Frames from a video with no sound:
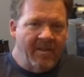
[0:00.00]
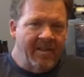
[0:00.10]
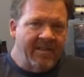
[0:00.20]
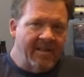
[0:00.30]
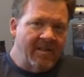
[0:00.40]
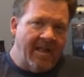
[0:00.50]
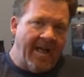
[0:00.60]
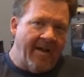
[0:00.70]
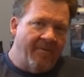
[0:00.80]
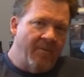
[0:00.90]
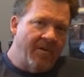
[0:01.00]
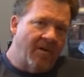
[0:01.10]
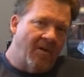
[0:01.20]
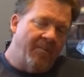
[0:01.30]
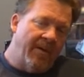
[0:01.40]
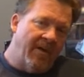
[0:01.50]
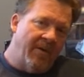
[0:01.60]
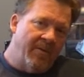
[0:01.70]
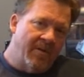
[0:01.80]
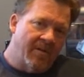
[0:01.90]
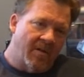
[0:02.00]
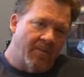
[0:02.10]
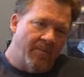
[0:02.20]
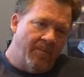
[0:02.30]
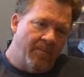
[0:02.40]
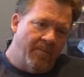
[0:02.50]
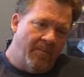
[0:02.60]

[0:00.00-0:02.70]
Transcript: really 6.5 with Tarkberry, which is our